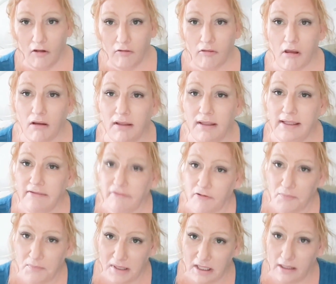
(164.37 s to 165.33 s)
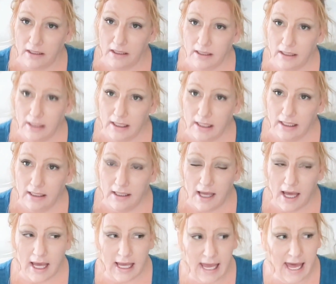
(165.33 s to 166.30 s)
Luckily for me,
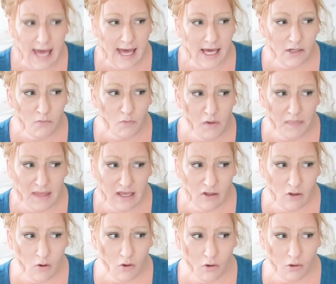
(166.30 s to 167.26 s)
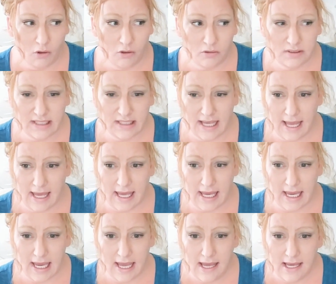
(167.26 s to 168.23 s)
I had what they called
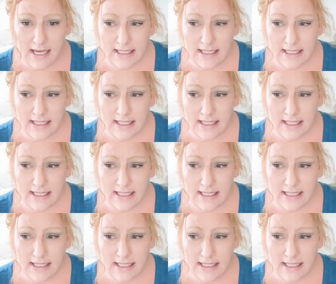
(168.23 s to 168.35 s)
a